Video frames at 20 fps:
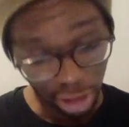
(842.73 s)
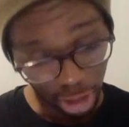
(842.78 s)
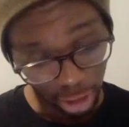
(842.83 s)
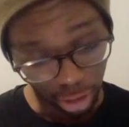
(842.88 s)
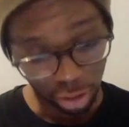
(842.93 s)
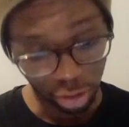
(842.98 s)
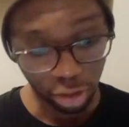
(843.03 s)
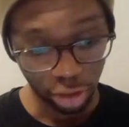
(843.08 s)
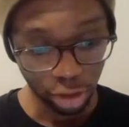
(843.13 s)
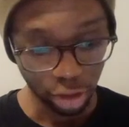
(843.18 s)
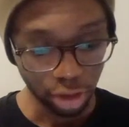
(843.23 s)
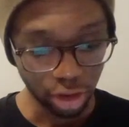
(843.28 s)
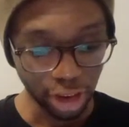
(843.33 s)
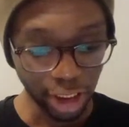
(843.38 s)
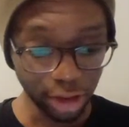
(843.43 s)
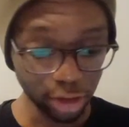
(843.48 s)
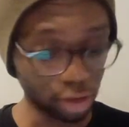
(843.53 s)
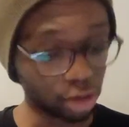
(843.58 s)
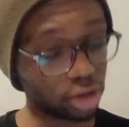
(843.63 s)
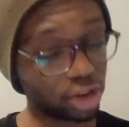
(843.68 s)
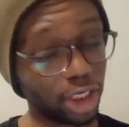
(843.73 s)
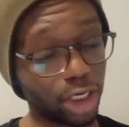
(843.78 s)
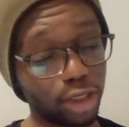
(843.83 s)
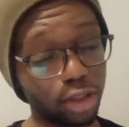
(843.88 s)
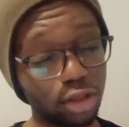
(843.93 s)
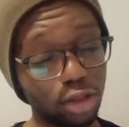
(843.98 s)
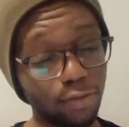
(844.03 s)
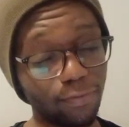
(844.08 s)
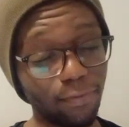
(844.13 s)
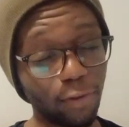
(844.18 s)
yes, that's the
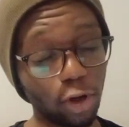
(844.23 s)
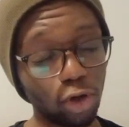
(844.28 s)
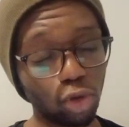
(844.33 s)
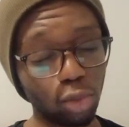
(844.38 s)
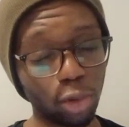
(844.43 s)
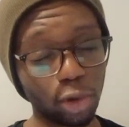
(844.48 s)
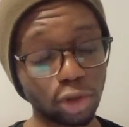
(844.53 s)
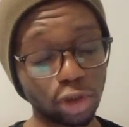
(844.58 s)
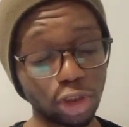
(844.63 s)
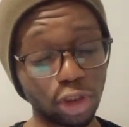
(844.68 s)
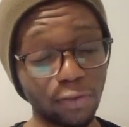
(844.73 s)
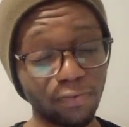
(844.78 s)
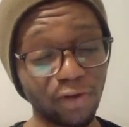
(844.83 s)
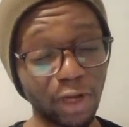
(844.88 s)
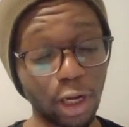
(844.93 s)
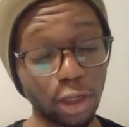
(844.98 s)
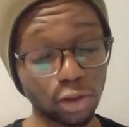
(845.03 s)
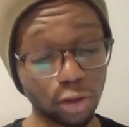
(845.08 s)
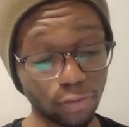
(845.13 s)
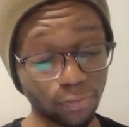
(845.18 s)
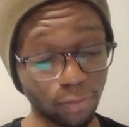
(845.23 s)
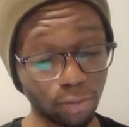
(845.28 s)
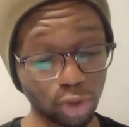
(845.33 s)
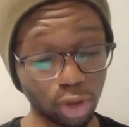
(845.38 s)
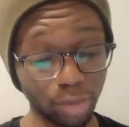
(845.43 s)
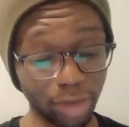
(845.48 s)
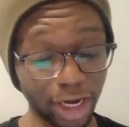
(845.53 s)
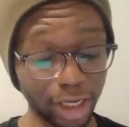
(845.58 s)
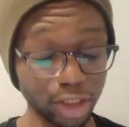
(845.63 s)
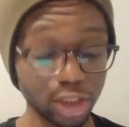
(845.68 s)
second and final positive that I took from the
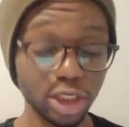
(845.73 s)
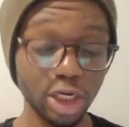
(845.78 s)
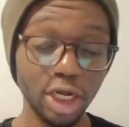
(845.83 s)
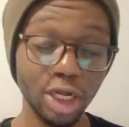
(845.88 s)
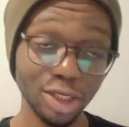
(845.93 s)
match.